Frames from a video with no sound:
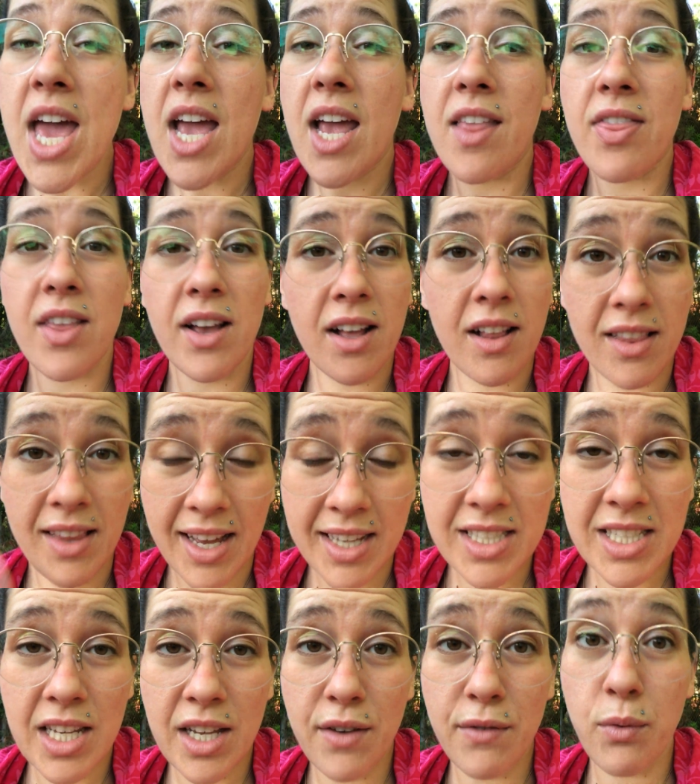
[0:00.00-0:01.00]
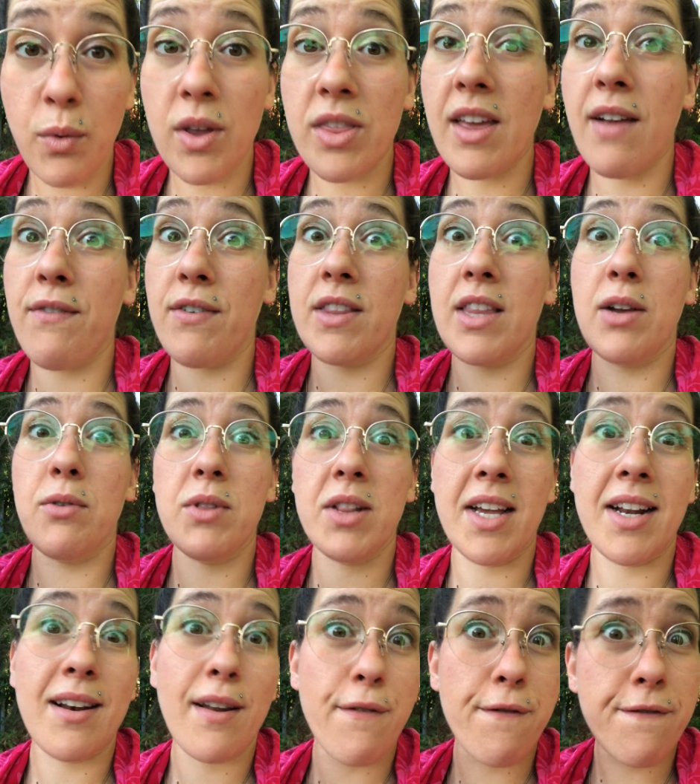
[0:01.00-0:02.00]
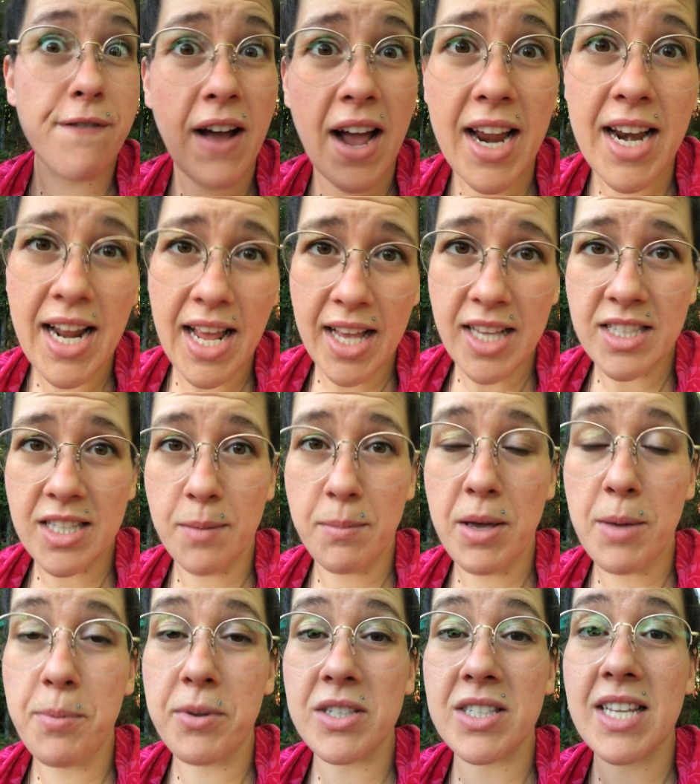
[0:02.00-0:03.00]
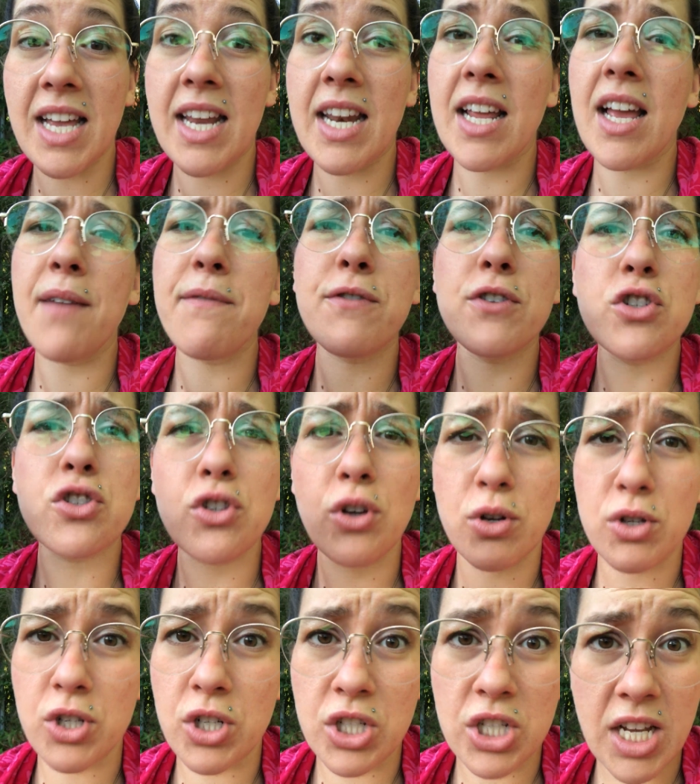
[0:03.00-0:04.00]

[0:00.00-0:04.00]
in the collective with everything related to finance and people standing up for social